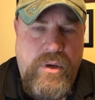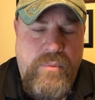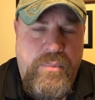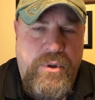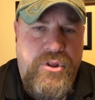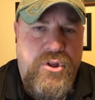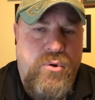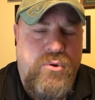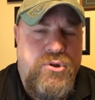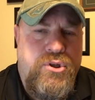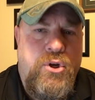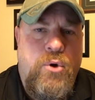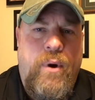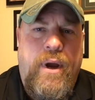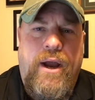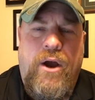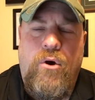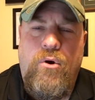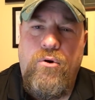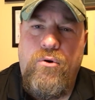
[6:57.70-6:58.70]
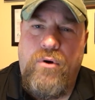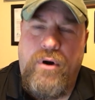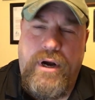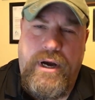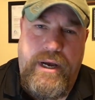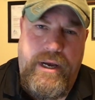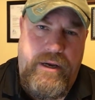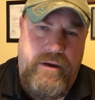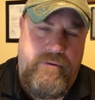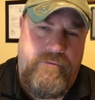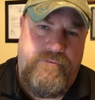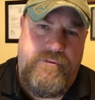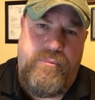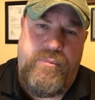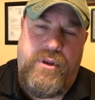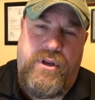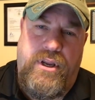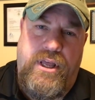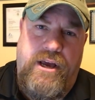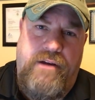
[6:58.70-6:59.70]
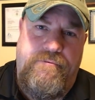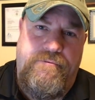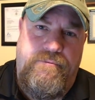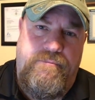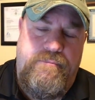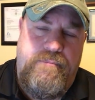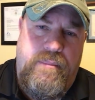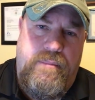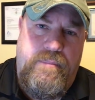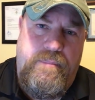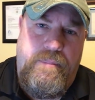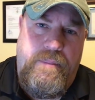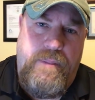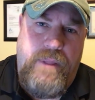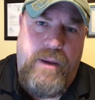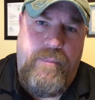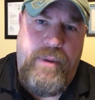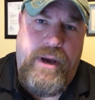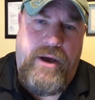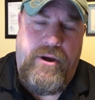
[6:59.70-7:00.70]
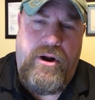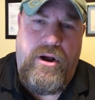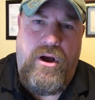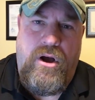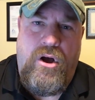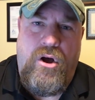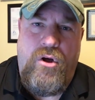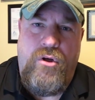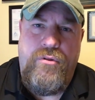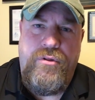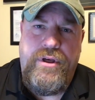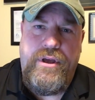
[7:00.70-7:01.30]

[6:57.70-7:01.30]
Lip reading: But there was no outcry from the left about all